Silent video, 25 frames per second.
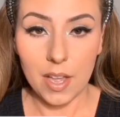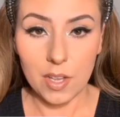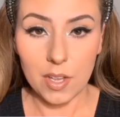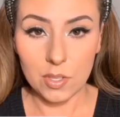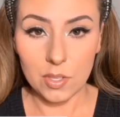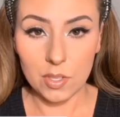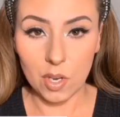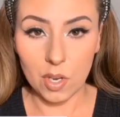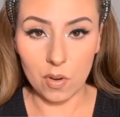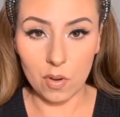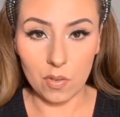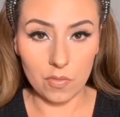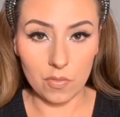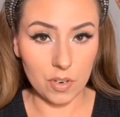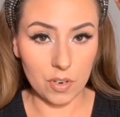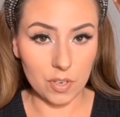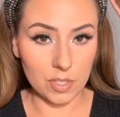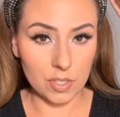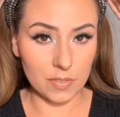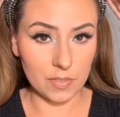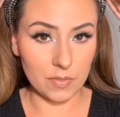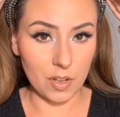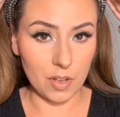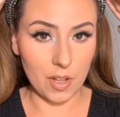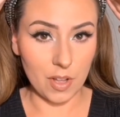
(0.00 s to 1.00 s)
So
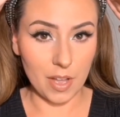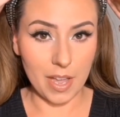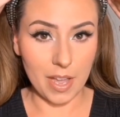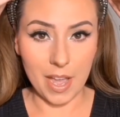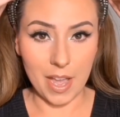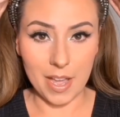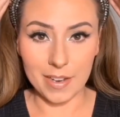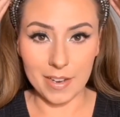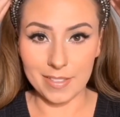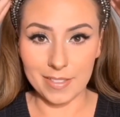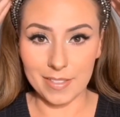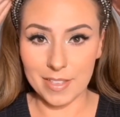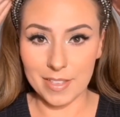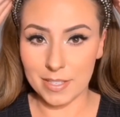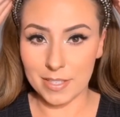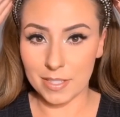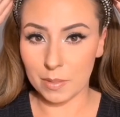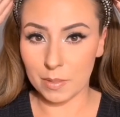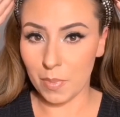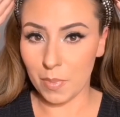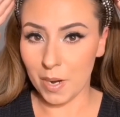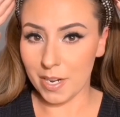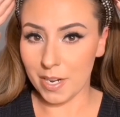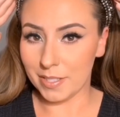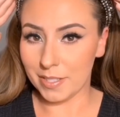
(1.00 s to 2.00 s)
first of all, I added this
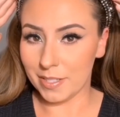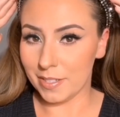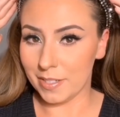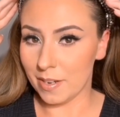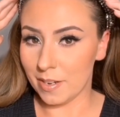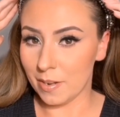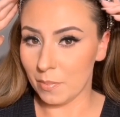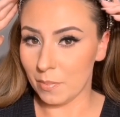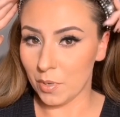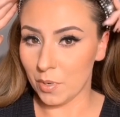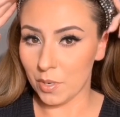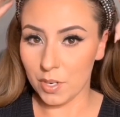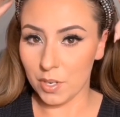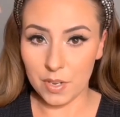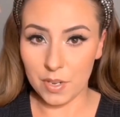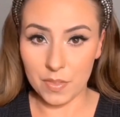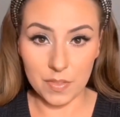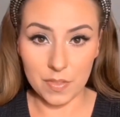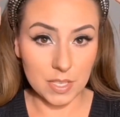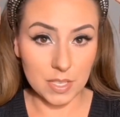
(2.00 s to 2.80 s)
spicy number.